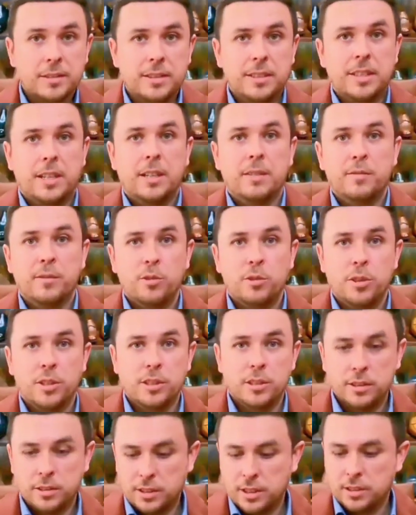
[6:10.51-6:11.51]
Clearly, I've already
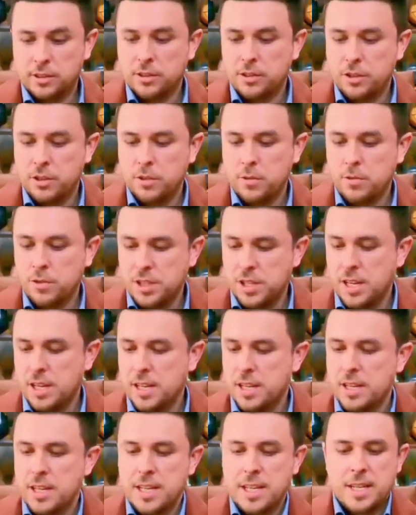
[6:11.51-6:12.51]
looked at the shoes,
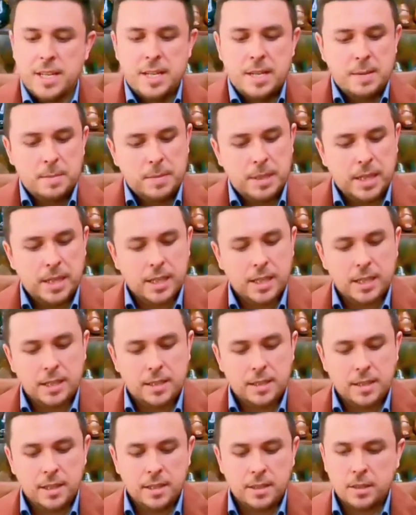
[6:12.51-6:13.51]
but I got
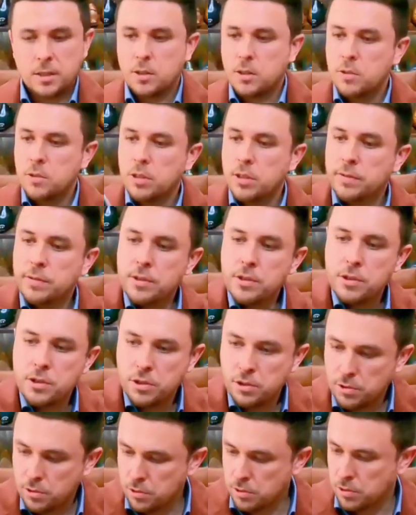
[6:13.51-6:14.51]
sent 2 different
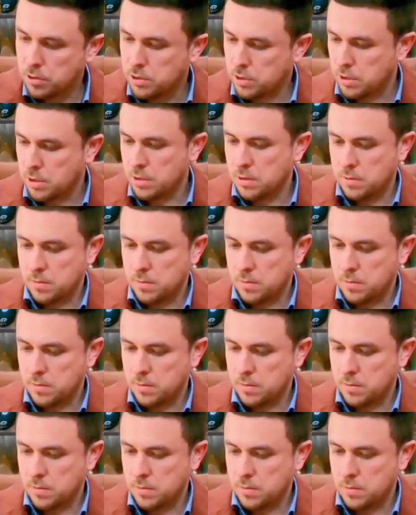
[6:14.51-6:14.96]
shoes